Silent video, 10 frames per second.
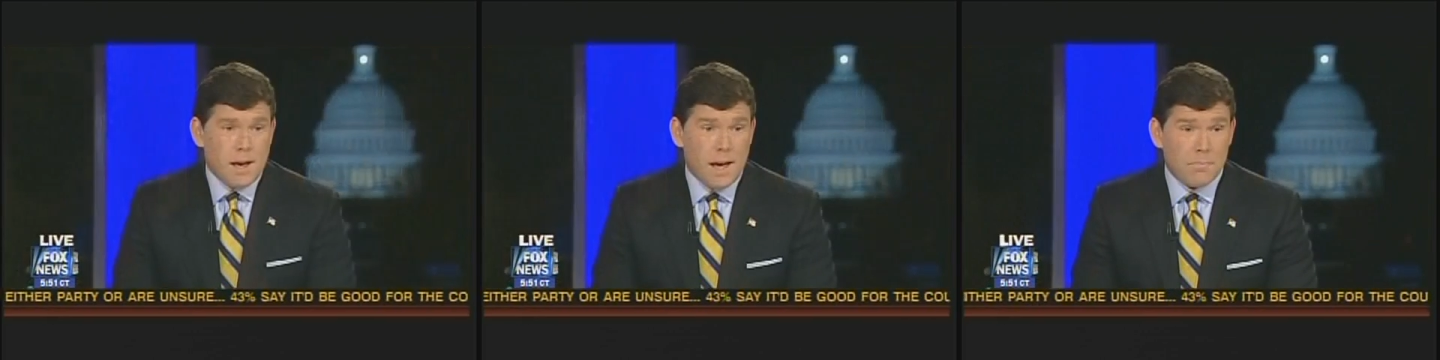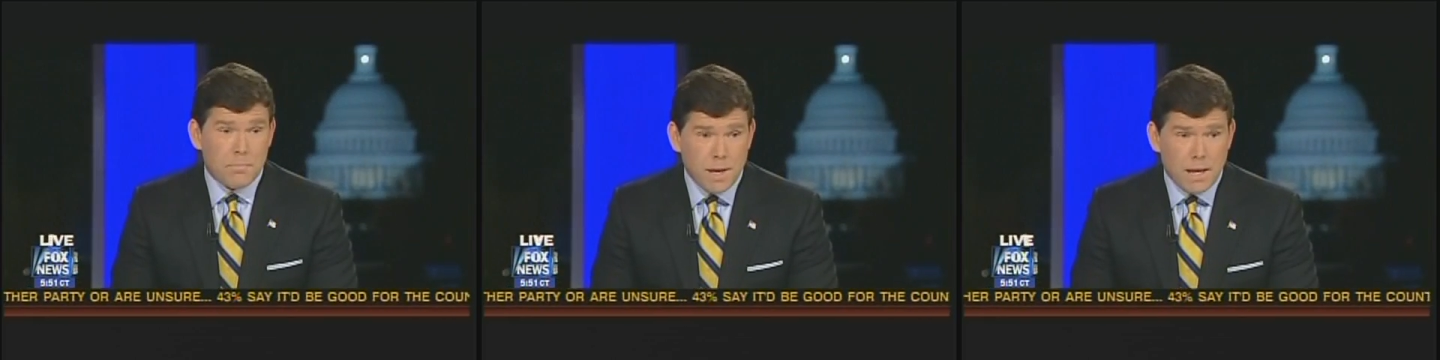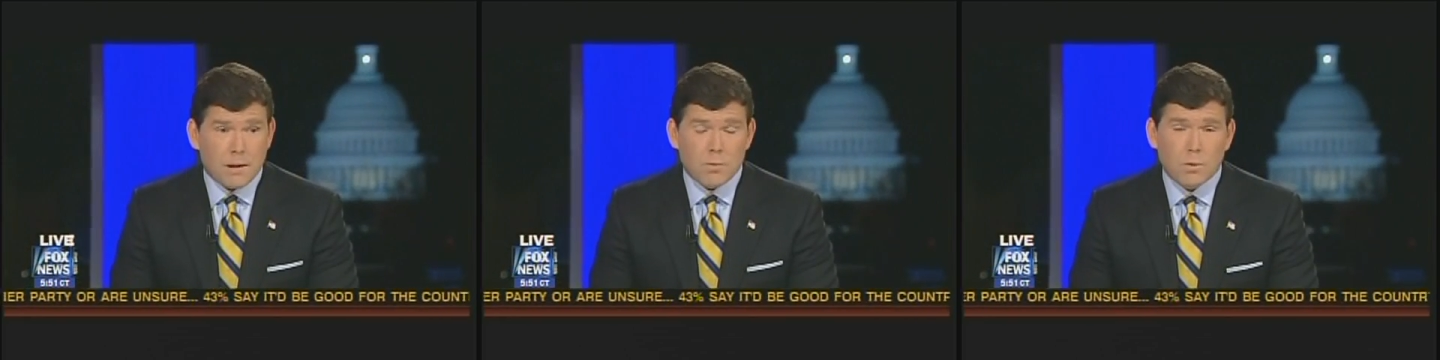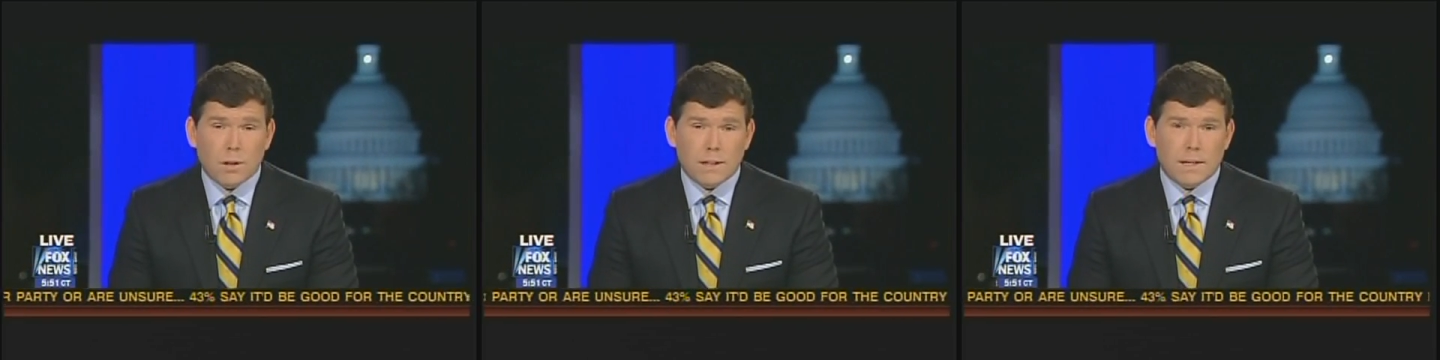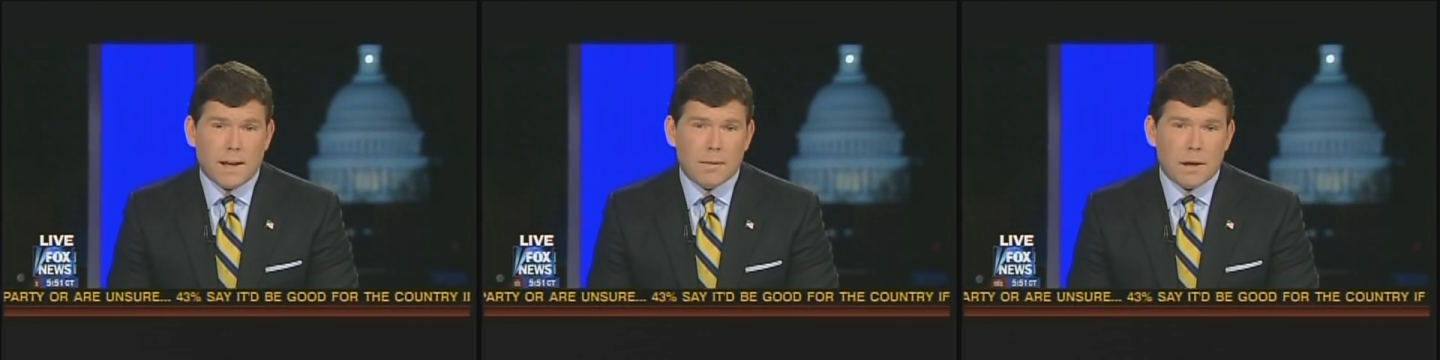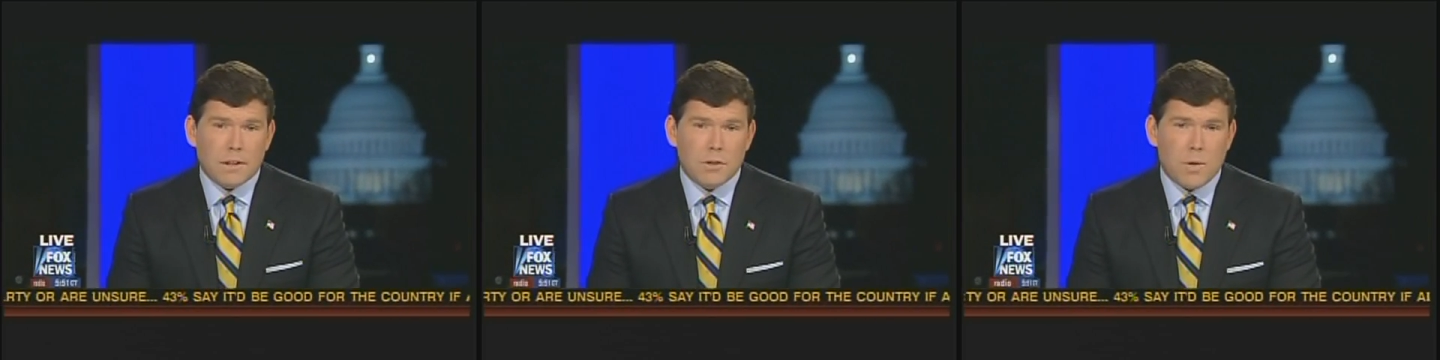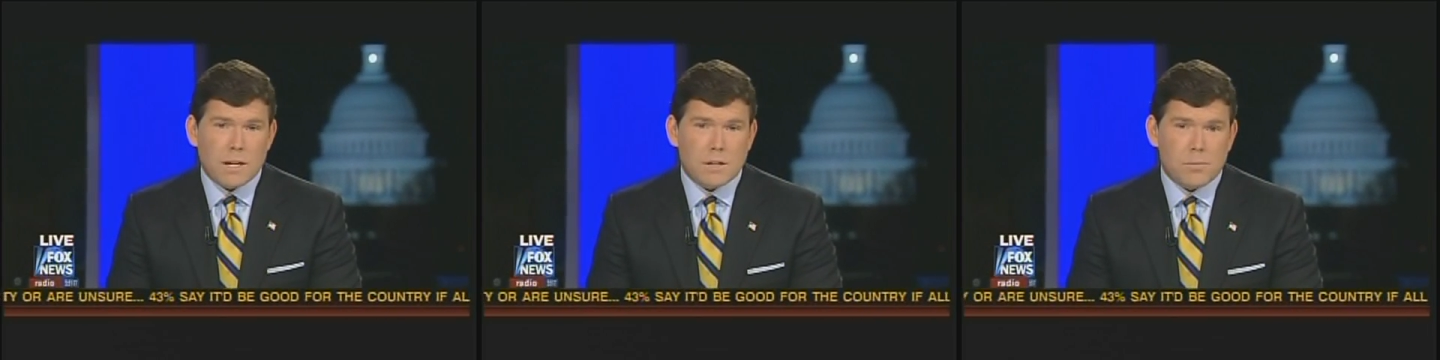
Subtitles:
A big ruling today by the U.S.